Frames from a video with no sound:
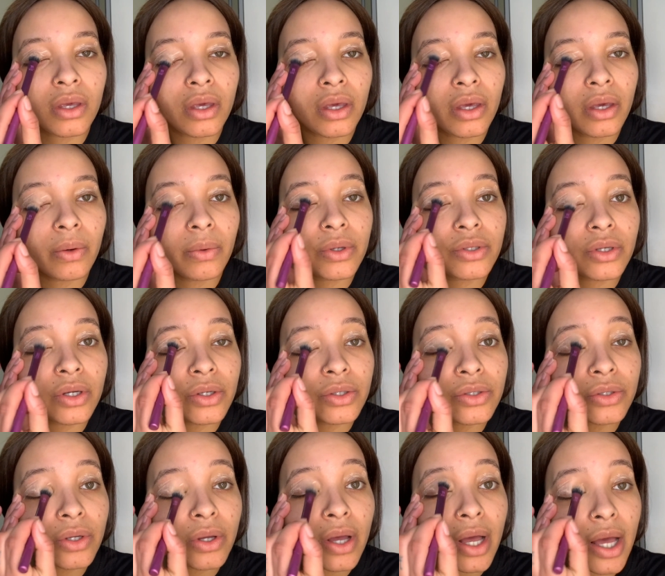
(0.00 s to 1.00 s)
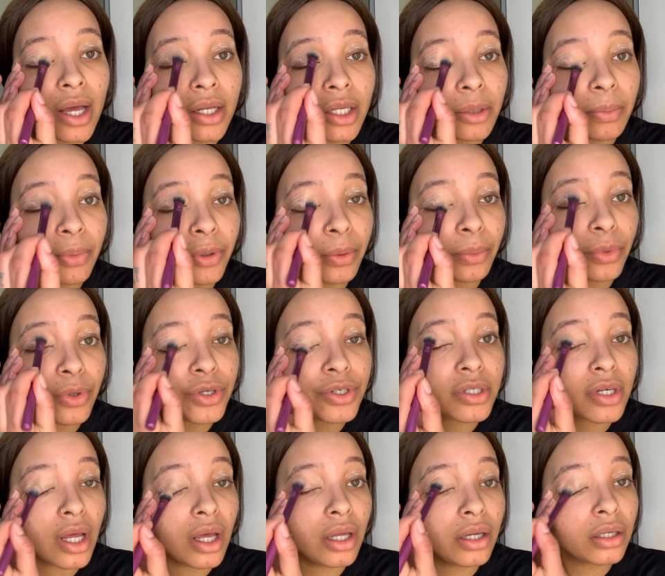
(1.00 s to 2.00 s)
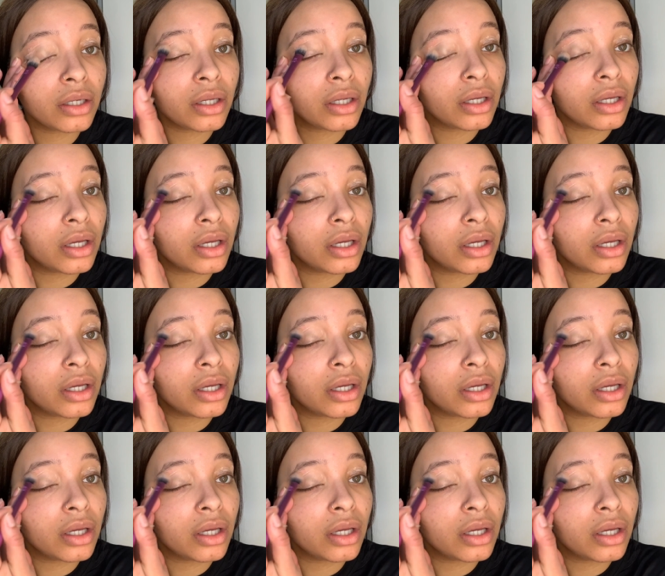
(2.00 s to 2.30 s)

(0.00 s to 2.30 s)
It was also early promotion.